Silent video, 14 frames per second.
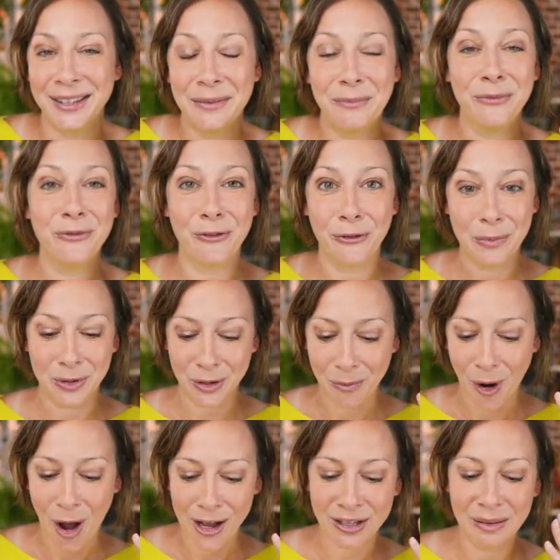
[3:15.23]
From some
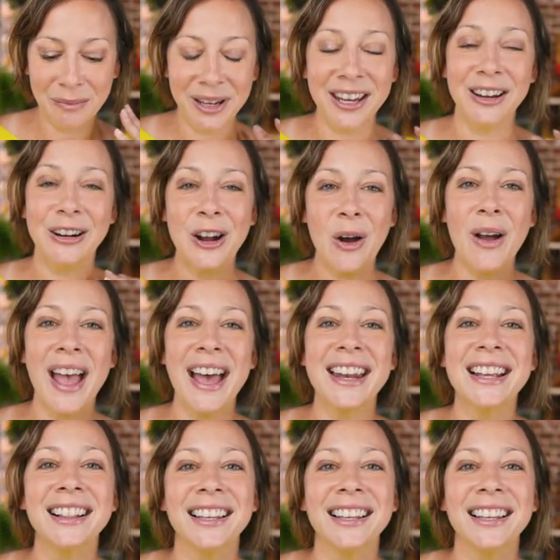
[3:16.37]
awesome gear, go ahead and